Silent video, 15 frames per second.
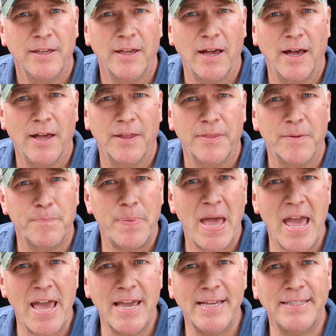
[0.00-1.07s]
the
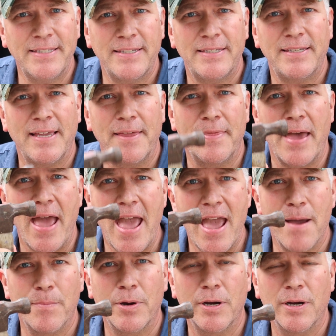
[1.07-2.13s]
paint and the
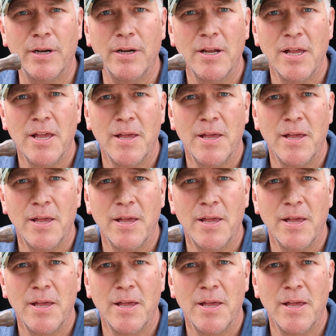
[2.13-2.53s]
hammer,